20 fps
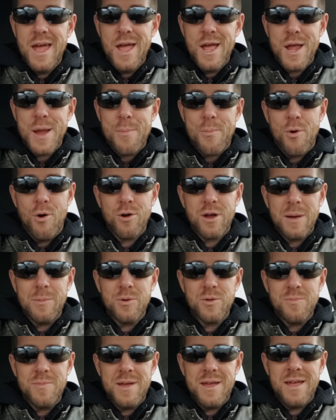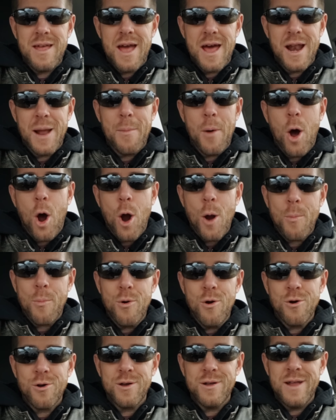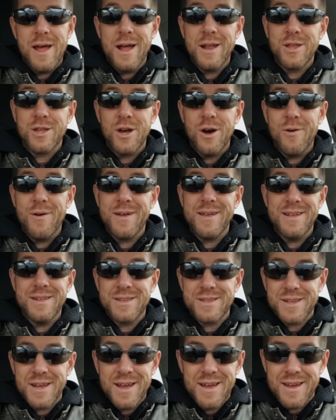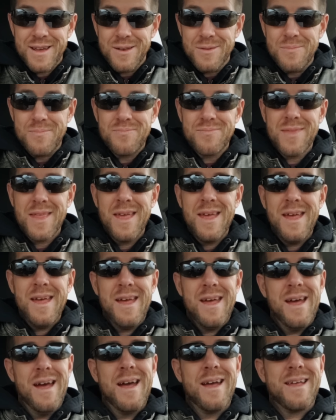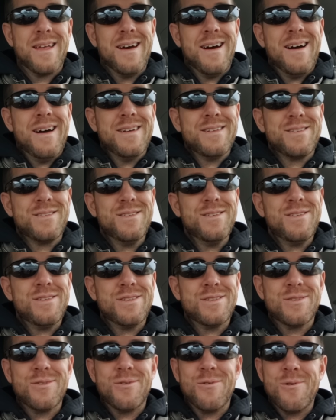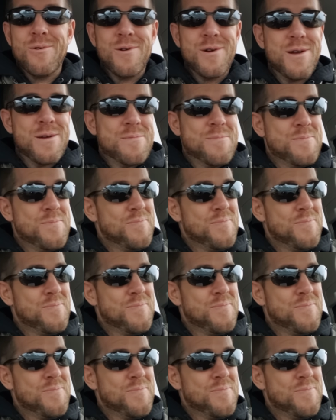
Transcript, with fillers: He broke up with me, and I'm heartbroken and going insane. And guys, this story,